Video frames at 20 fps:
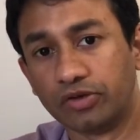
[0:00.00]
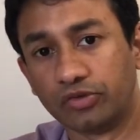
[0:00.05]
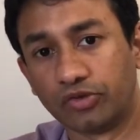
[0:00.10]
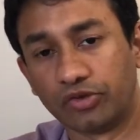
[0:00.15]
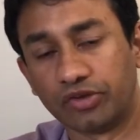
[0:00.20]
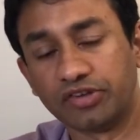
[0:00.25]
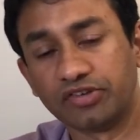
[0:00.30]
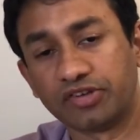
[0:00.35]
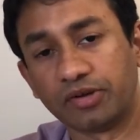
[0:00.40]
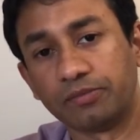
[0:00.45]

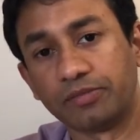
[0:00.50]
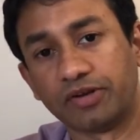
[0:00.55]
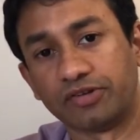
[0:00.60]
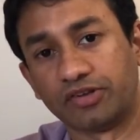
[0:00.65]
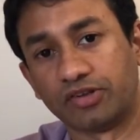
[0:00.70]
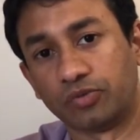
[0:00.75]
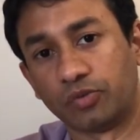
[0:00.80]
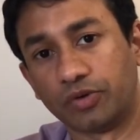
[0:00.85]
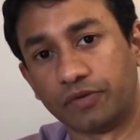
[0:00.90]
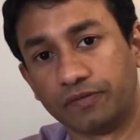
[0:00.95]
So in some
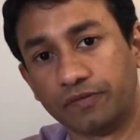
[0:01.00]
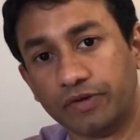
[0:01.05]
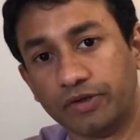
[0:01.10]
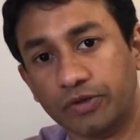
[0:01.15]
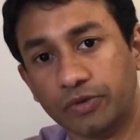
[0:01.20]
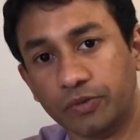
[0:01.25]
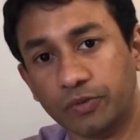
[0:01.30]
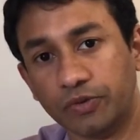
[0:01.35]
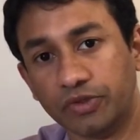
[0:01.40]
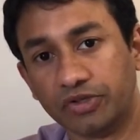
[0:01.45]
cases what we
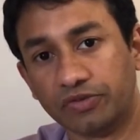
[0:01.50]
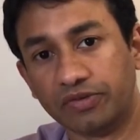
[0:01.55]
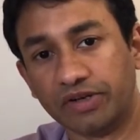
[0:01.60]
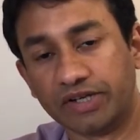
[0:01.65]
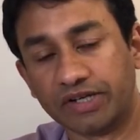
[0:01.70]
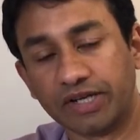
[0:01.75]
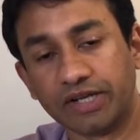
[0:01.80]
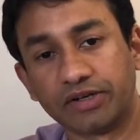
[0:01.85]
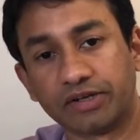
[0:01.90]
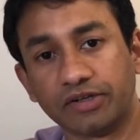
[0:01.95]
do is we
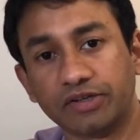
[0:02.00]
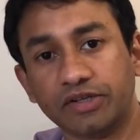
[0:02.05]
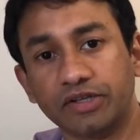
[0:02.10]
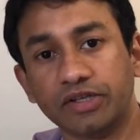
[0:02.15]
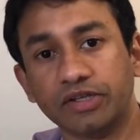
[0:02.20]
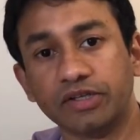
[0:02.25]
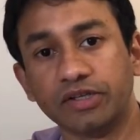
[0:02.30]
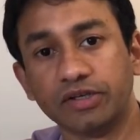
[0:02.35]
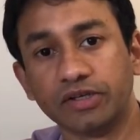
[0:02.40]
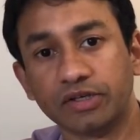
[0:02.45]
take
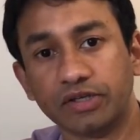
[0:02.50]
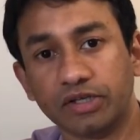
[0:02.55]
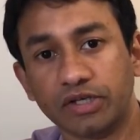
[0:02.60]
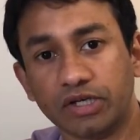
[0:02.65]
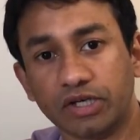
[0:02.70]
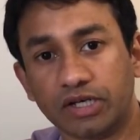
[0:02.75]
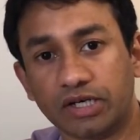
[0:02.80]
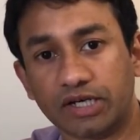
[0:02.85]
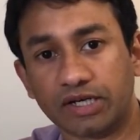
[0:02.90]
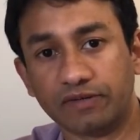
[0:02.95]
the
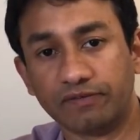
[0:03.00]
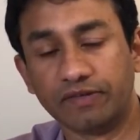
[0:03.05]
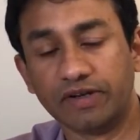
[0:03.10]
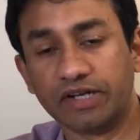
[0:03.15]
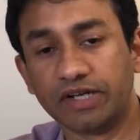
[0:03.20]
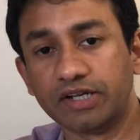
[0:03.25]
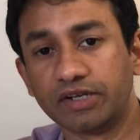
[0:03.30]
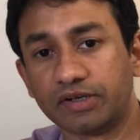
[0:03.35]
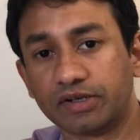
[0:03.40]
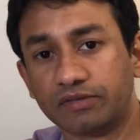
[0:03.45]
uh, we
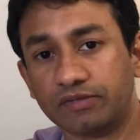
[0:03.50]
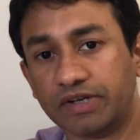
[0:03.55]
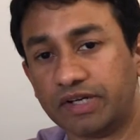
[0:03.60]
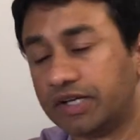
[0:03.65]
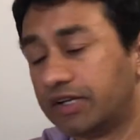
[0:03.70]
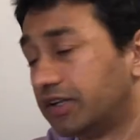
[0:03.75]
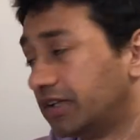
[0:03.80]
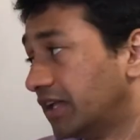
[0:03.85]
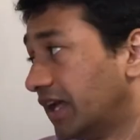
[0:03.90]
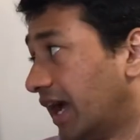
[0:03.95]
take we
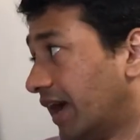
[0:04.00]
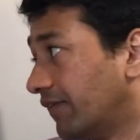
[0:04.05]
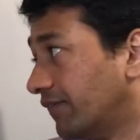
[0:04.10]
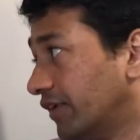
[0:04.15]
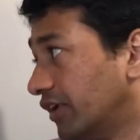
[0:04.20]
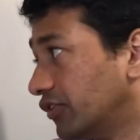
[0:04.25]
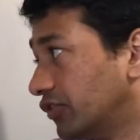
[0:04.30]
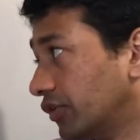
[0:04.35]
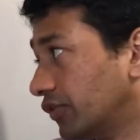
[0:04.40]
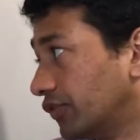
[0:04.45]
take the
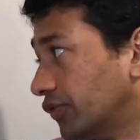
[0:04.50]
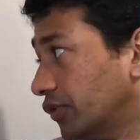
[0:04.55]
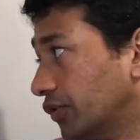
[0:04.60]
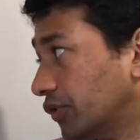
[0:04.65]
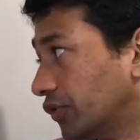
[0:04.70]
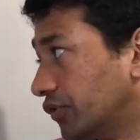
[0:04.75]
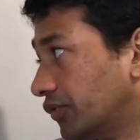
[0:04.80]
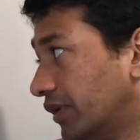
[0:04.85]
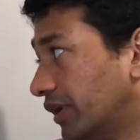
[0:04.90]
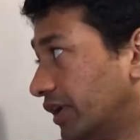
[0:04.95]
average of
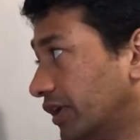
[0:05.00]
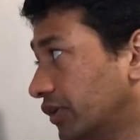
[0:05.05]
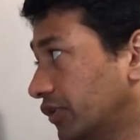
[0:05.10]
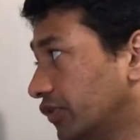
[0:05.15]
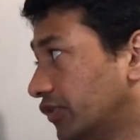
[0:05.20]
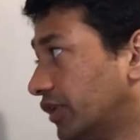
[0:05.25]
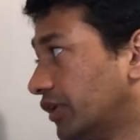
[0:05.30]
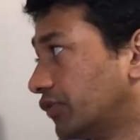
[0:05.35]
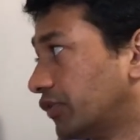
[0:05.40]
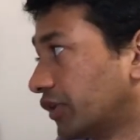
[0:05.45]
those
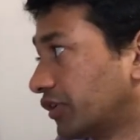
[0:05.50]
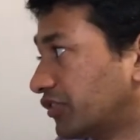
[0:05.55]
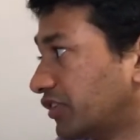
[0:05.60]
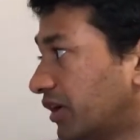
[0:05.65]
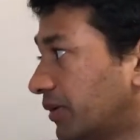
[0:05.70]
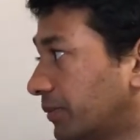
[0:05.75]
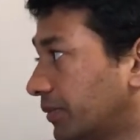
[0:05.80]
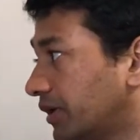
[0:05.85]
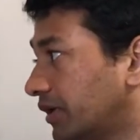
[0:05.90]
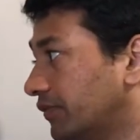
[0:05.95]
values. Like for
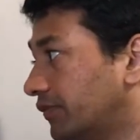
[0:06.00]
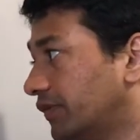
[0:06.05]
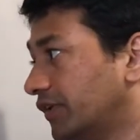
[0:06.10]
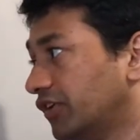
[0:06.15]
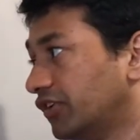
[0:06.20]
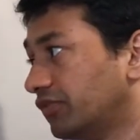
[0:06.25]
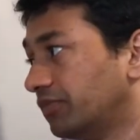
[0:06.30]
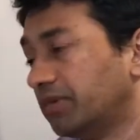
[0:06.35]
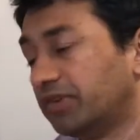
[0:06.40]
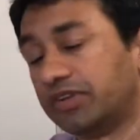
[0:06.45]
example, if it
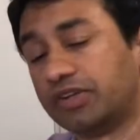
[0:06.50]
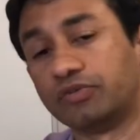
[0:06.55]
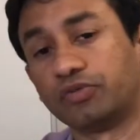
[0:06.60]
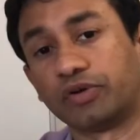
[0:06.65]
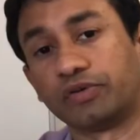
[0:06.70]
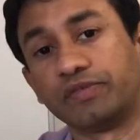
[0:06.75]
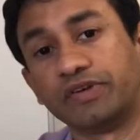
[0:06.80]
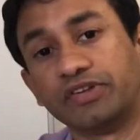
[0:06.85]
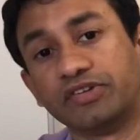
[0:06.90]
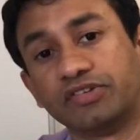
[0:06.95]
is missing
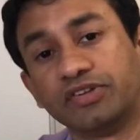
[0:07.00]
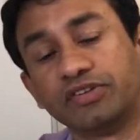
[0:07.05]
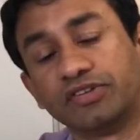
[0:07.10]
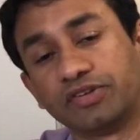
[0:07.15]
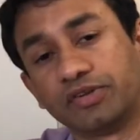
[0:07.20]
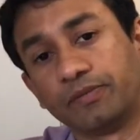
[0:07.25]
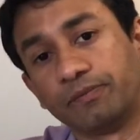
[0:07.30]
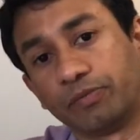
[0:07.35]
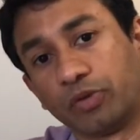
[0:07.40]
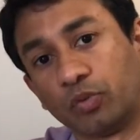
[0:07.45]
for week
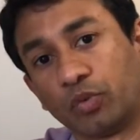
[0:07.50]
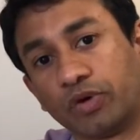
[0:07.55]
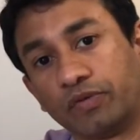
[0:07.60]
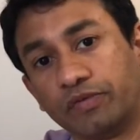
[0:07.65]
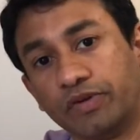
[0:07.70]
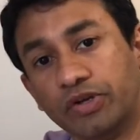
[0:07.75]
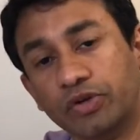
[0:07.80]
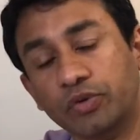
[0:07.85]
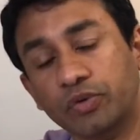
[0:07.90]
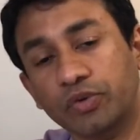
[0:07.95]
six, what
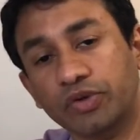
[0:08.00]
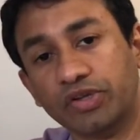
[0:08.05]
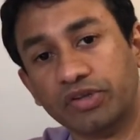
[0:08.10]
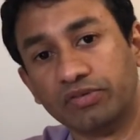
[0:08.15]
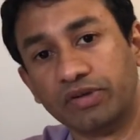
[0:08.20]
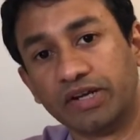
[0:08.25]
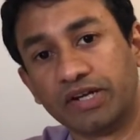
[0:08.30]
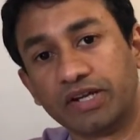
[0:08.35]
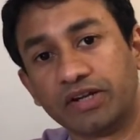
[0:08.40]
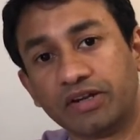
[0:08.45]
we do is
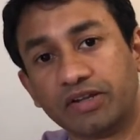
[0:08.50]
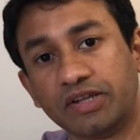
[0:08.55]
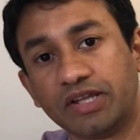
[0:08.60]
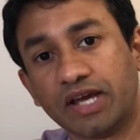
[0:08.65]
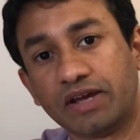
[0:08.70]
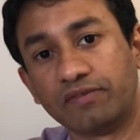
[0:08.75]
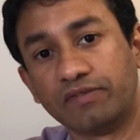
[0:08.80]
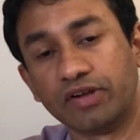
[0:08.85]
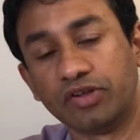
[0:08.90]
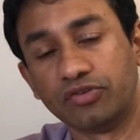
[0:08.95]
we take
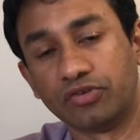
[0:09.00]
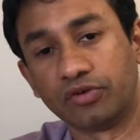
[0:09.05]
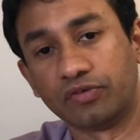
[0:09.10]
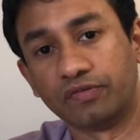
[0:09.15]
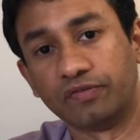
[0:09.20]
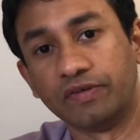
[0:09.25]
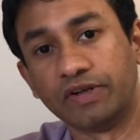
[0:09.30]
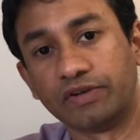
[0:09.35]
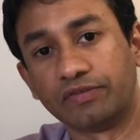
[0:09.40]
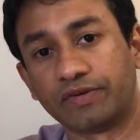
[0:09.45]
the average
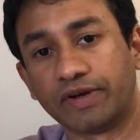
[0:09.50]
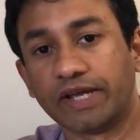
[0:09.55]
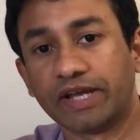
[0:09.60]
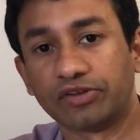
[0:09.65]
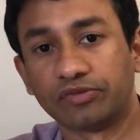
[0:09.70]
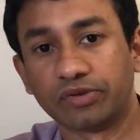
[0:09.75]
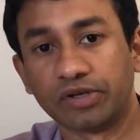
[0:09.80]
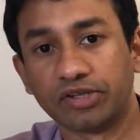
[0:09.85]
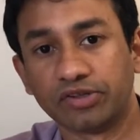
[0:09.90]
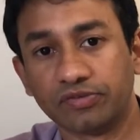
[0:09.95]
of week five
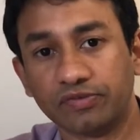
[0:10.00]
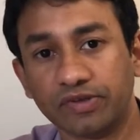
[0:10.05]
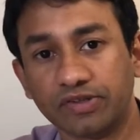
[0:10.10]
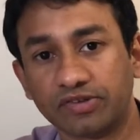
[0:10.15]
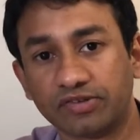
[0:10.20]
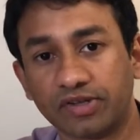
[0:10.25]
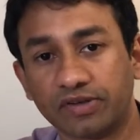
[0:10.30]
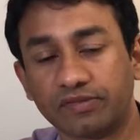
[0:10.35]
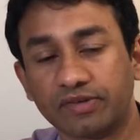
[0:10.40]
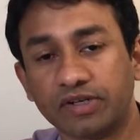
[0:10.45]
as well as
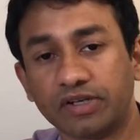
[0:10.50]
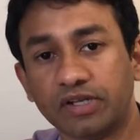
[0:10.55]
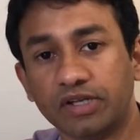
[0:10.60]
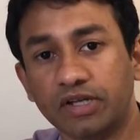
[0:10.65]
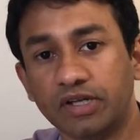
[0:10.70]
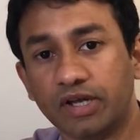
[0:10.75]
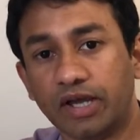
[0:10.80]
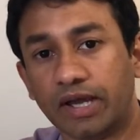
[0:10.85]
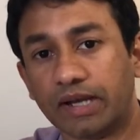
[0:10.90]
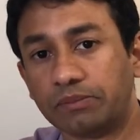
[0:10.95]
week seven
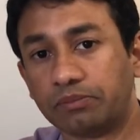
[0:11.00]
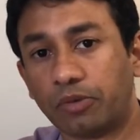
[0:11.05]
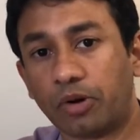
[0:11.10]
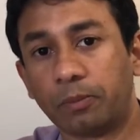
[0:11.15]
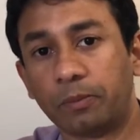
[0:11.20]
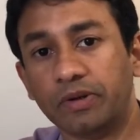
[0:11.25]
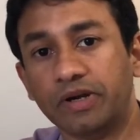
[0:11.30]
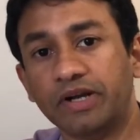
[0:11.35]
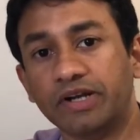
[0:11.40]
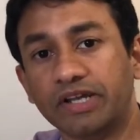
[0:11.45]
and
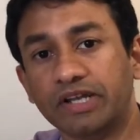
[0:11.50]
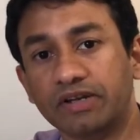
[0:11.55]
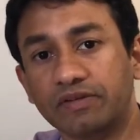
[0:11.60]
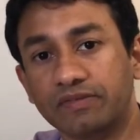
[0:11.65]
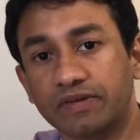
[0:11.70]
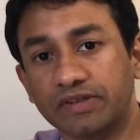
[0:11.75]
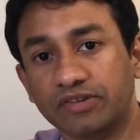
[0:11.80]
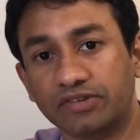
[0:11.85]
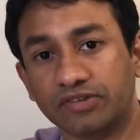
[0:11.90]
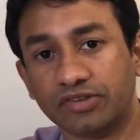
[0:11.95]
populate in
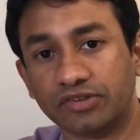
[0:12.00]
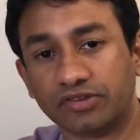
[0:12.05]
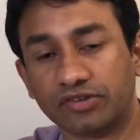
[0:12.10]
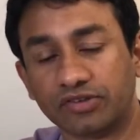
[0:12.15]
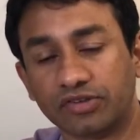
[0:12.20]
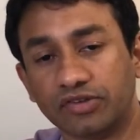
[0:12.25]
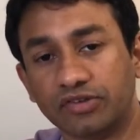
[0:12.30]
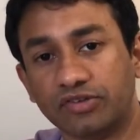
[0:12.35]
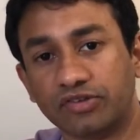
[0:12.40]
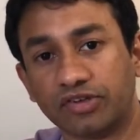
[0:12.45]
week
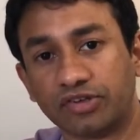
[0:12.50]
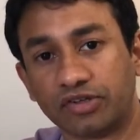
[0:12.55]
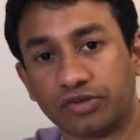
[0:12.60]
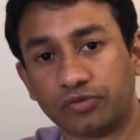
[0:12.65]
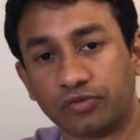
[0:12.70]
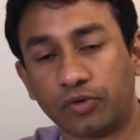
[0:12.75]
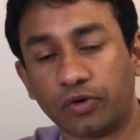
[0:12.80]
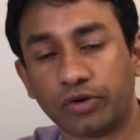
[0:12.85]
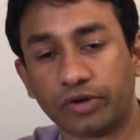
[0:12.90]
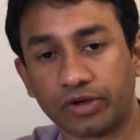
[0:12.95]
six, just
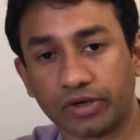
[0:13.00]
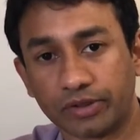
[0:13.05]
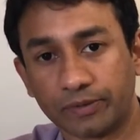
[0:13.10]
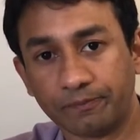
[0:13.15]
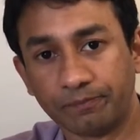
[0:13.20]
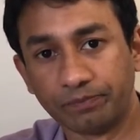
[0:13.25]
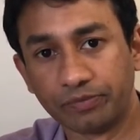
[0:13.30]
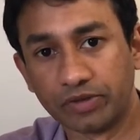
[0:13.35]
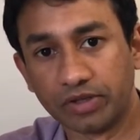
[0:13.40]
for